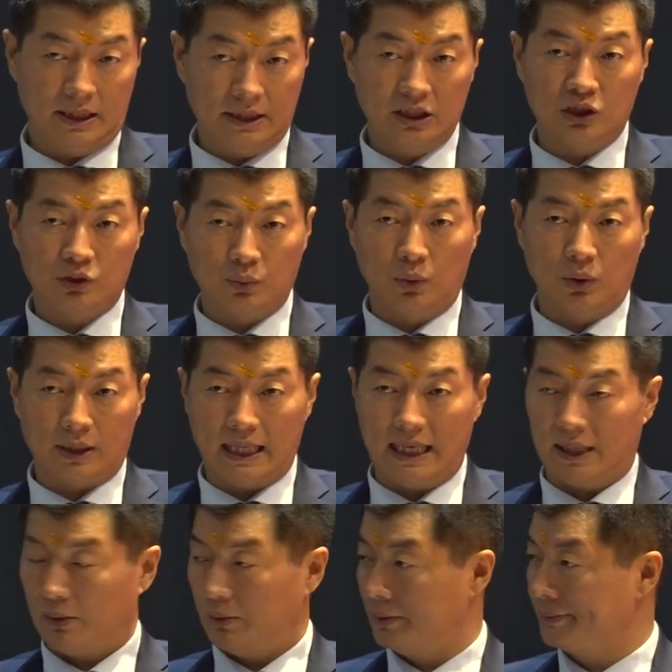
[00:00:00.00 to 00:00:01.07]
in this world
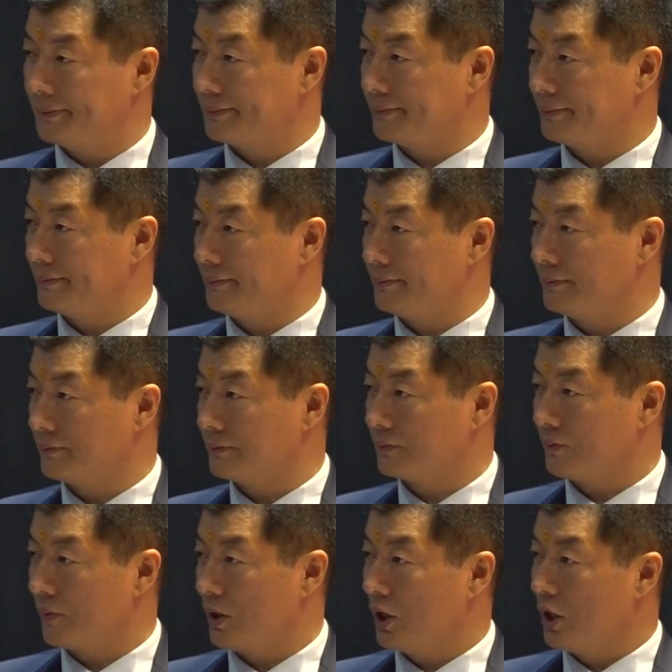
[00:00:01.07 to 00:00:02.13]
now,
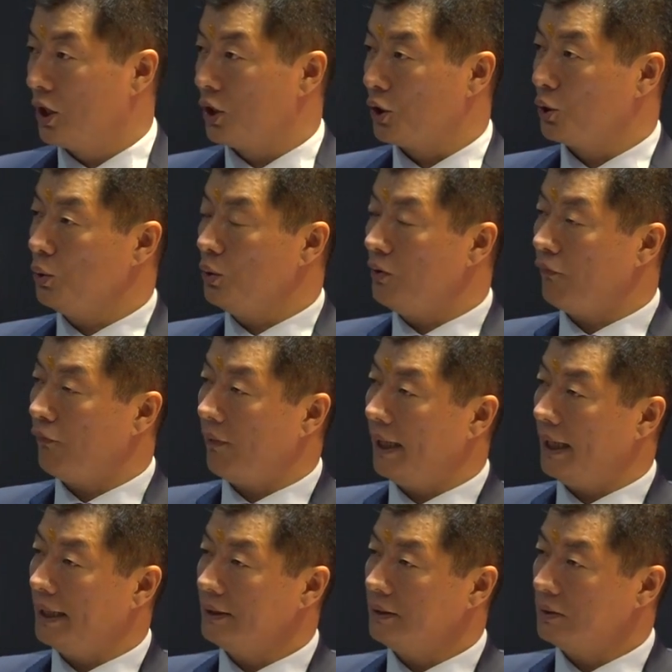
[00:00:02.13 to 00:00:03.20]
you will
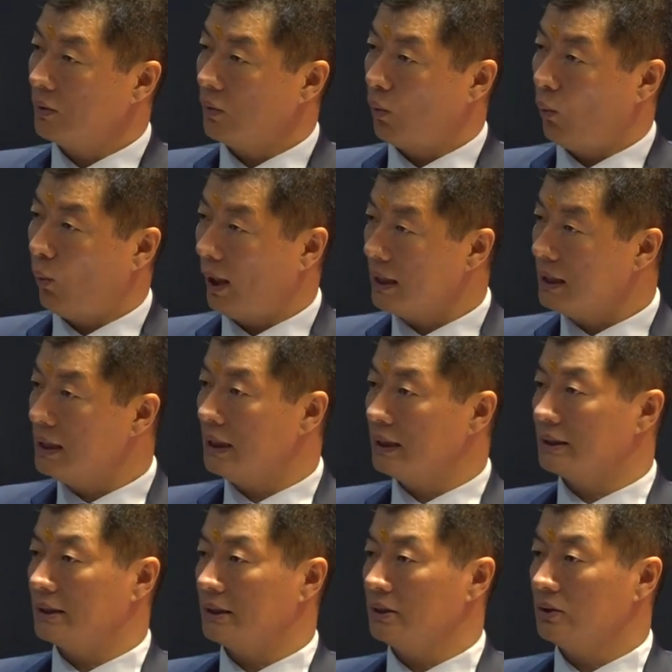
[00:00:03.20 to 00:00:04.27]
find 1
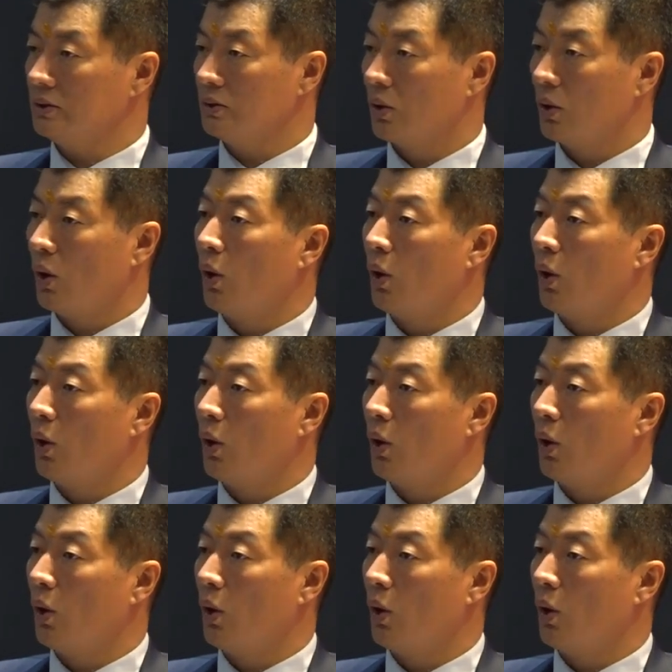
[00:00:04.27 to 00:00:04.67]
dozen